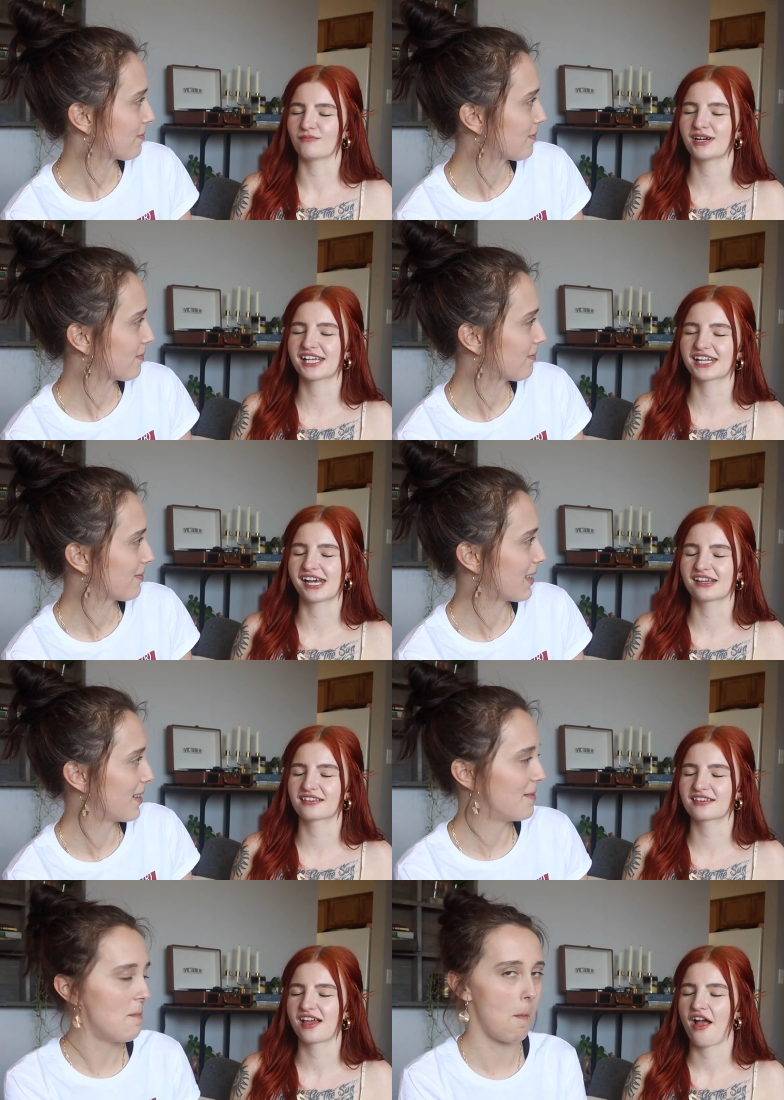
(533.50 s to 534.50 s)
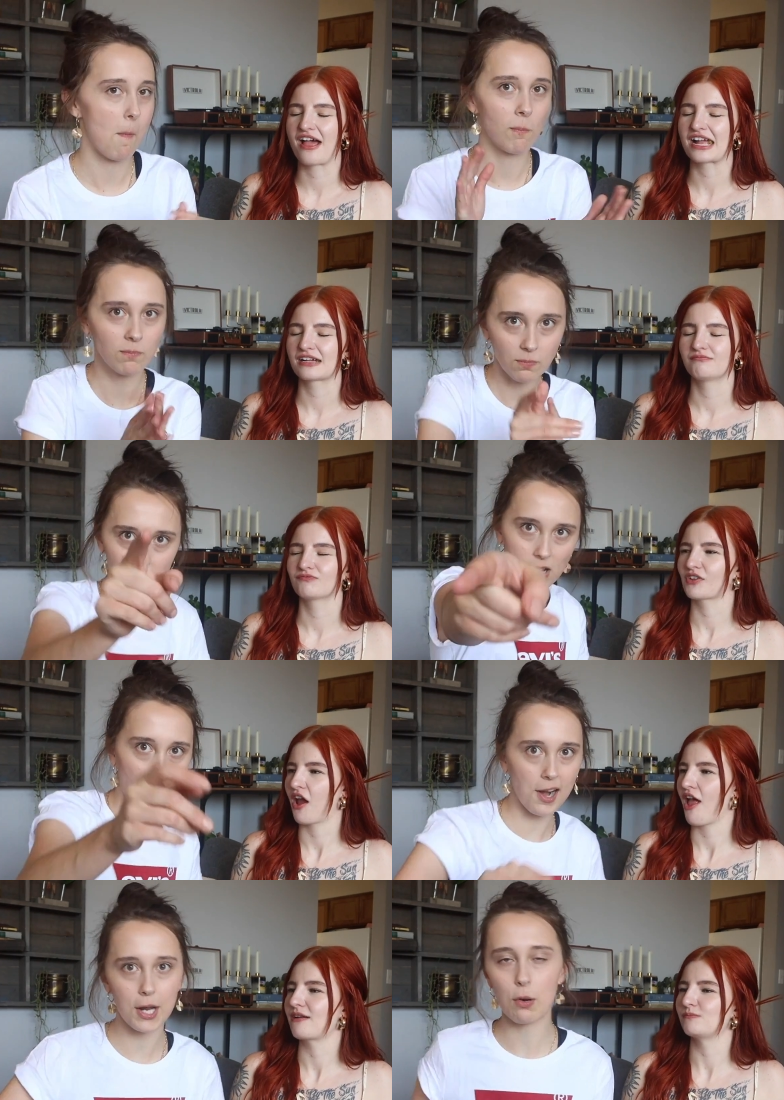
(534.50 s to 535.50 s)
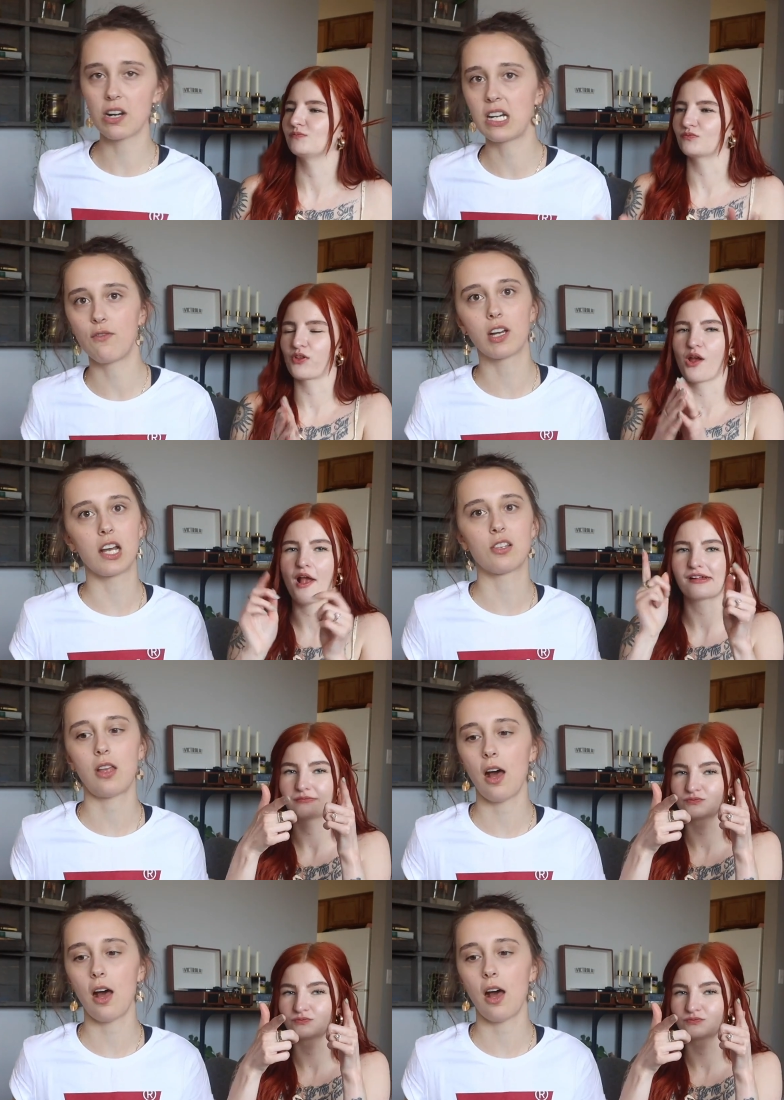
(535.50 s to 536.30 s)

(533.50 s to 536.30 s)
Speaker 1: Mike and Ike's. Got it, I would've never guessed